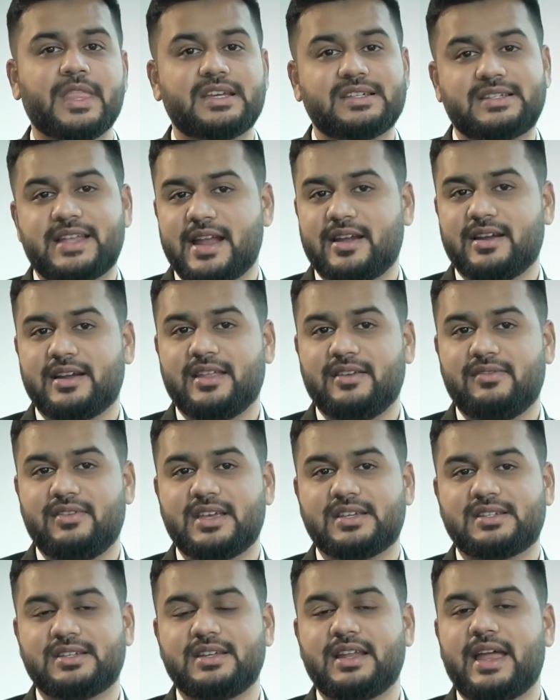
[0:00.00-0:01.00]
standard
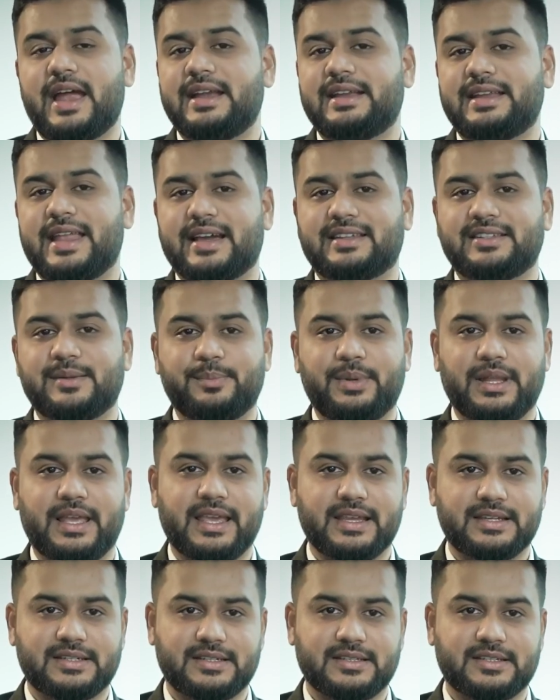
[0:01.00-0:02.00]
deviation, and tax
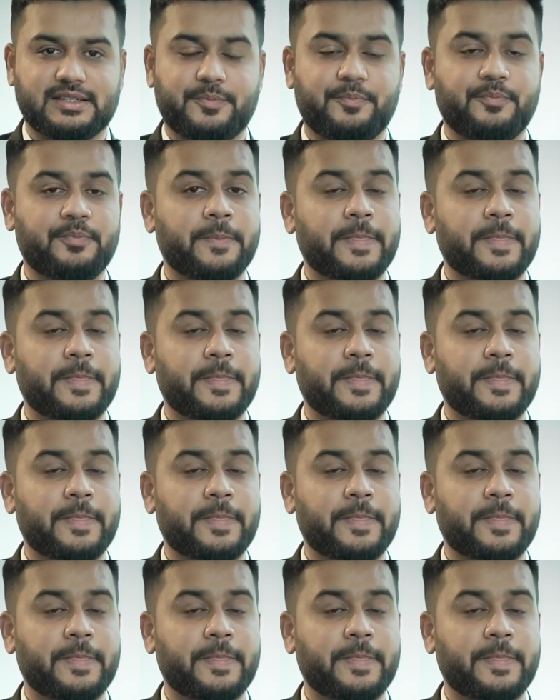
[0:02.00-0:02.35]
implications.